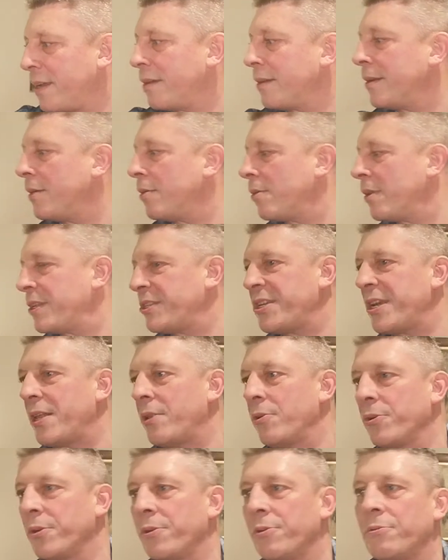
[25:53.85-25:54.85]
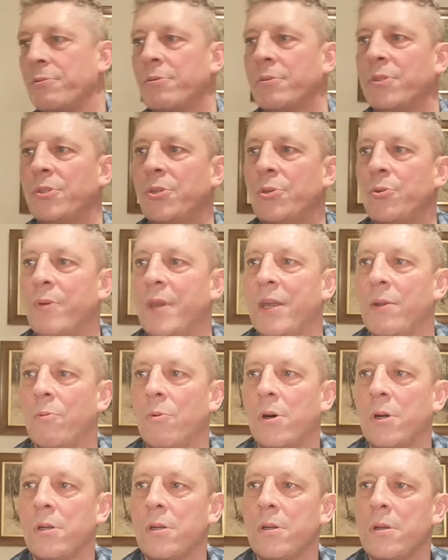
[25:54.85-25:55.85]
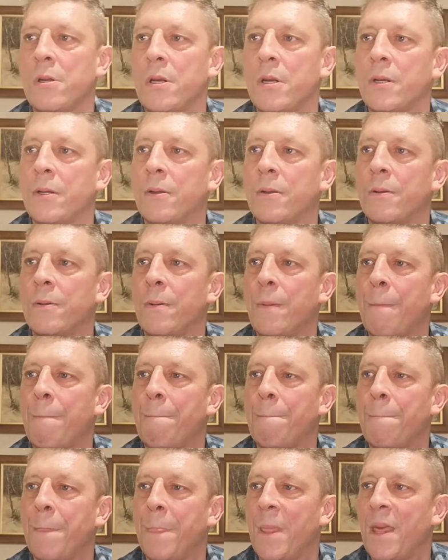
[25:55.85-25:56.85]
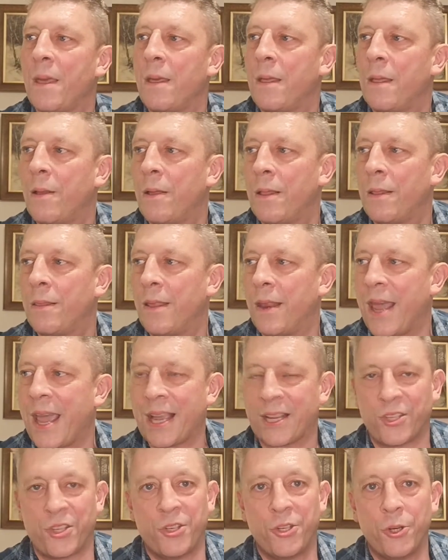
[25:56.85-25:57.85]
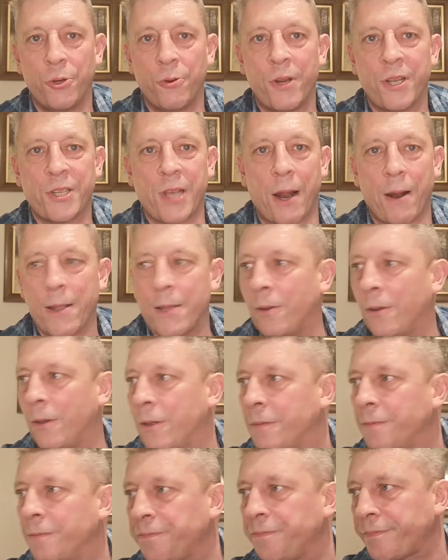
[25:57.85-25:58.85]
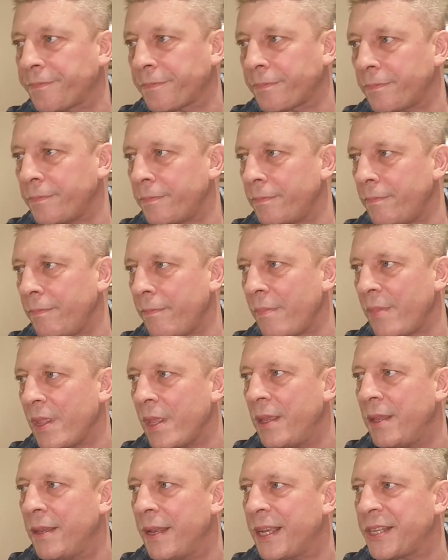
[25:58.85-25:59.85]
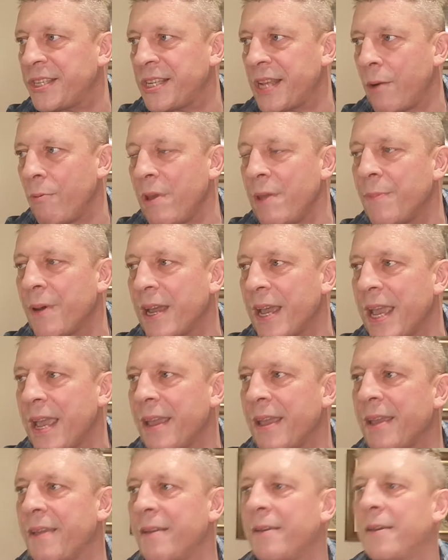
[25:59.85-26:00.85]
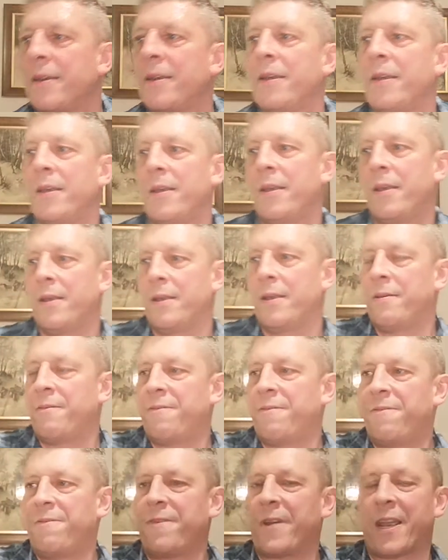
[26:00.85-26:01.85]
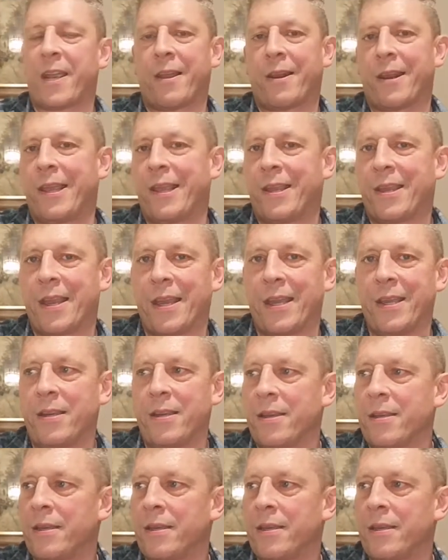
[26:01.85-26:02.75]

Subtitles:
Now let's say I look at 281. The next tune is a reel. It's a wee bit of fickery kind.